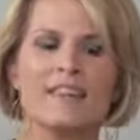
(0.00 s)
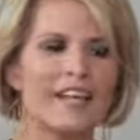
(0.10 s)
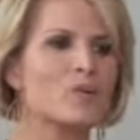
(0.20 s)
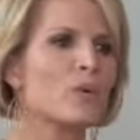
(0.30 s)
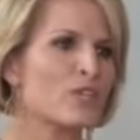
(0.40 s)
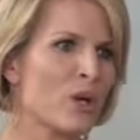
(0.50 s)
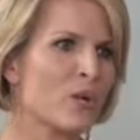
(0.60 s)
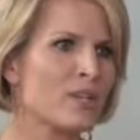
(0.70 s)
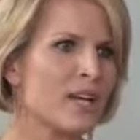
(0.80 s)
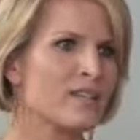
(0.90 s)
That's what a
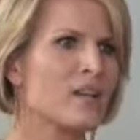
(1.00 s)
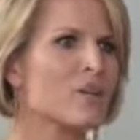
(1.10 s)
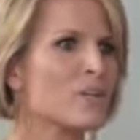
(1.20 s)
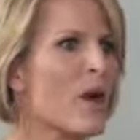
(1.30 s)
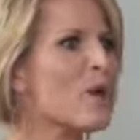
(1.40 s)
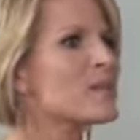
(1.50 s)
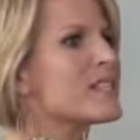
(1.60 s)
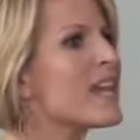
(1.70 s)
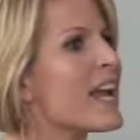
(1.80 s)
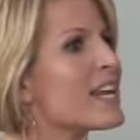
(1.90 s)
toner does. It also helps
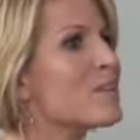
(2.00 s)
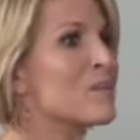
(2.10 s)
to tighten up